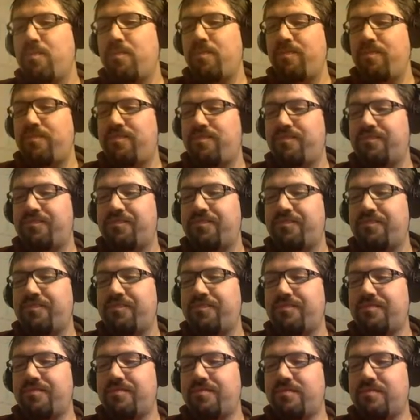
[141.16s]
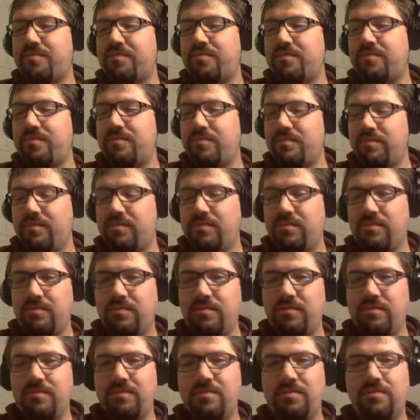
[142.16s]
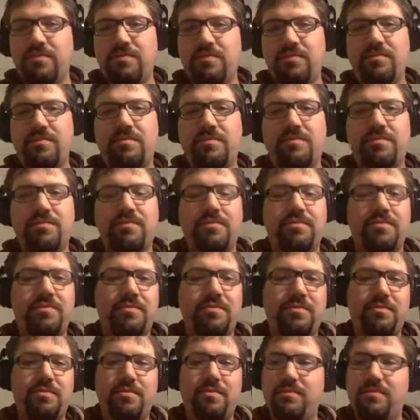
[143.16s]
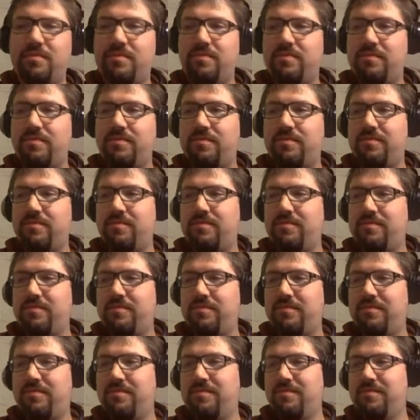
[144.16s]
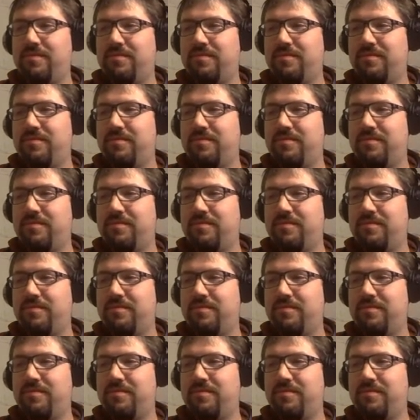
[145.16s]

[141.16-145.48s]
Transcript: No words are spoken by the person on screen.